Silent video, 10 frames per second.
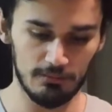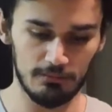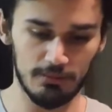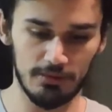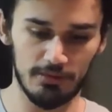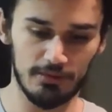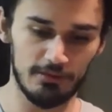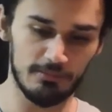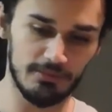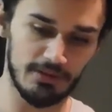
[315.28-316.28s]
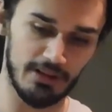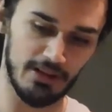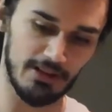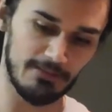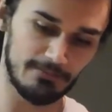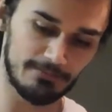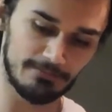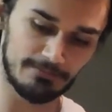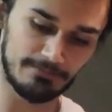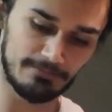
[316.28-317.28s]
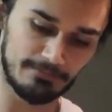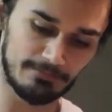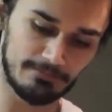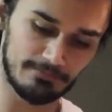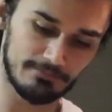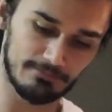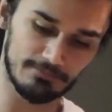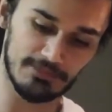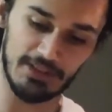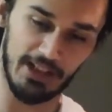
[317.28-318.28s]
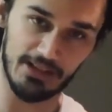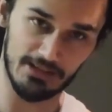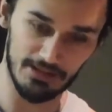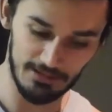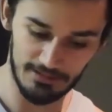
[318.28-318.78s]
1 scoop of that. Nasty.